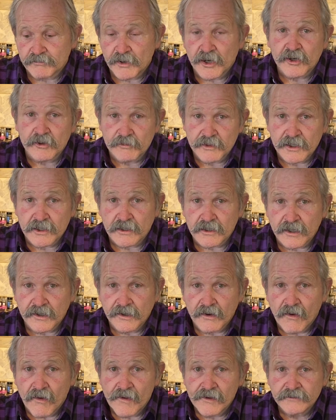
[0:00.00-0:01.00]
buttermilk
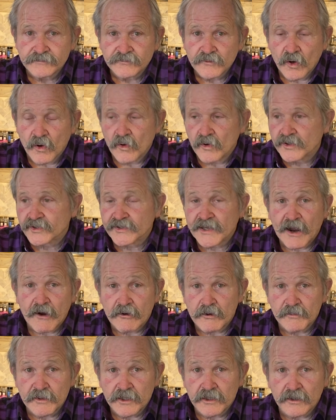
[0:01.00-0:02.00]
or
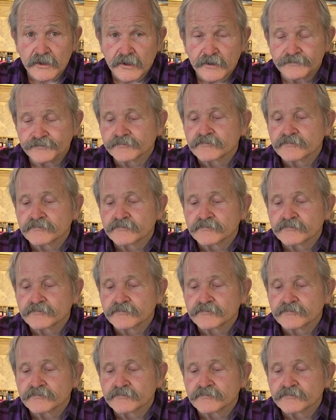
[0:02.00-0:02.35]
sour milk.